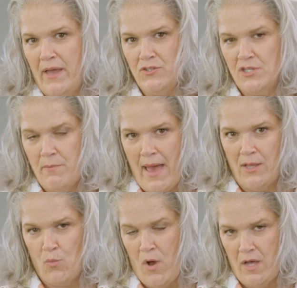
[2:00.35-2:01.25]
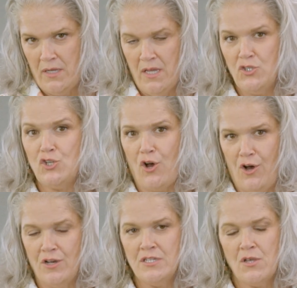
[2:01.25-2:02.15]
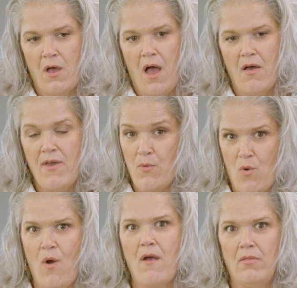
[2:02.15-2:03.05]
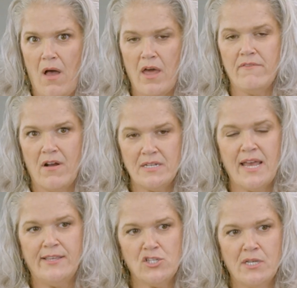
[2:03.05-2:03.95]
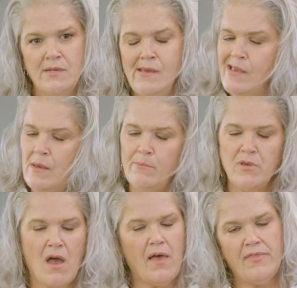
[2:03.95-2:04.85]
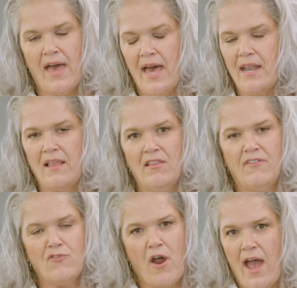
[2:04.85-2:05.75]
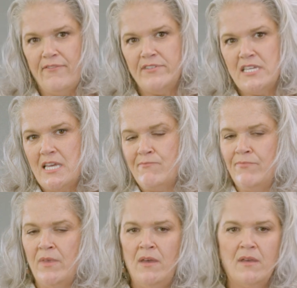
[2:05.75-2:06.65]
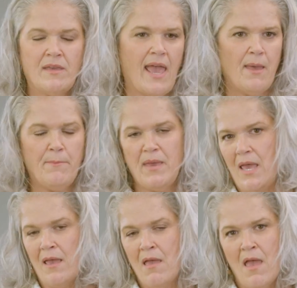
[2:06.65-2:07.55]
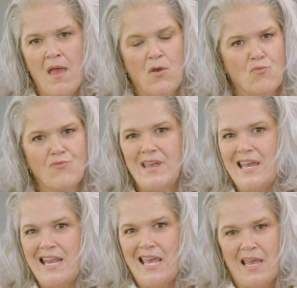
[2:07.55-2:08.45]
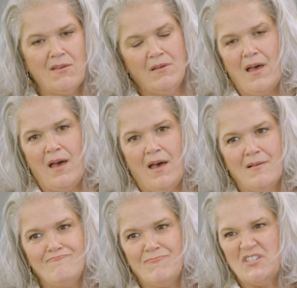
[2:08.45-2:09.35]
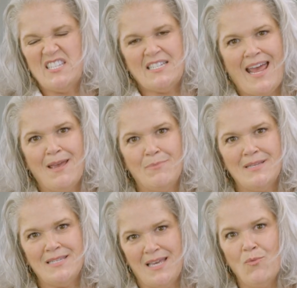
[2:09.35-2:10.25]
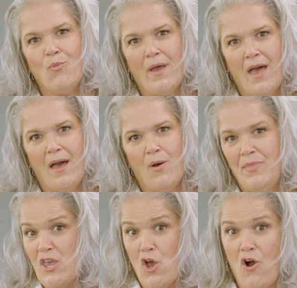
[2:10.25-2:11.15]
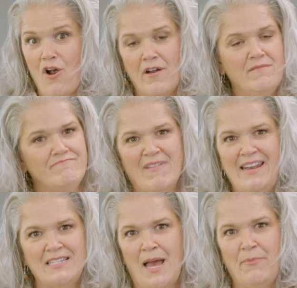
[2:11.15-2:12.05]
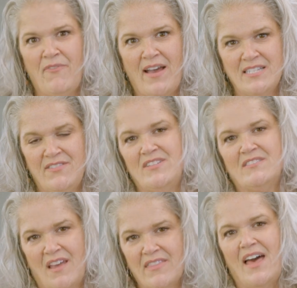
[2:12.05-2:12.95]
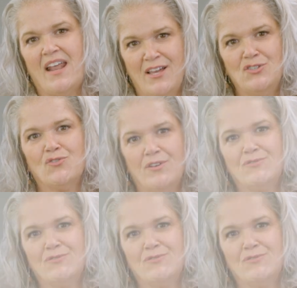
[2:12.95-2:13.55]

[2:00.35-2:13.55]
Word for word: Belgian Malinois dogs uh, that require a lot of our attention. Beyond that, I love crafting, camping, reading, um, just staying busy uh, in the yard, any type of activities like that I enjoy